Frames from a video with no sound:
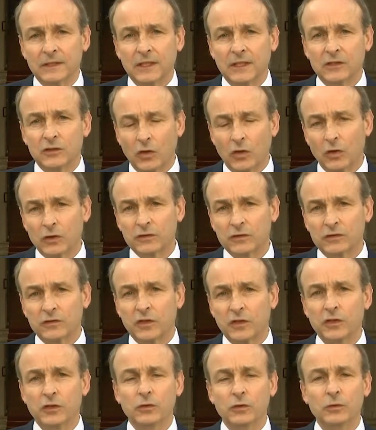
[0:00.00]
and talked
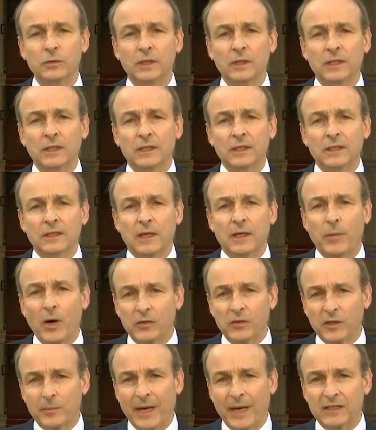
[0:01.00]
to you
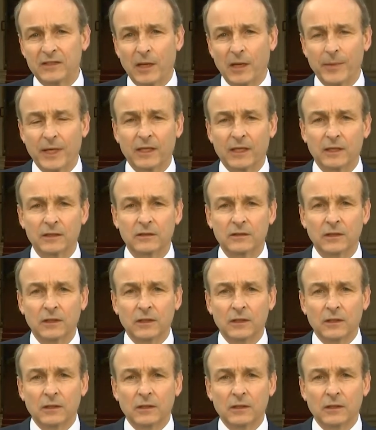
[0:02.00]
about the pandemic and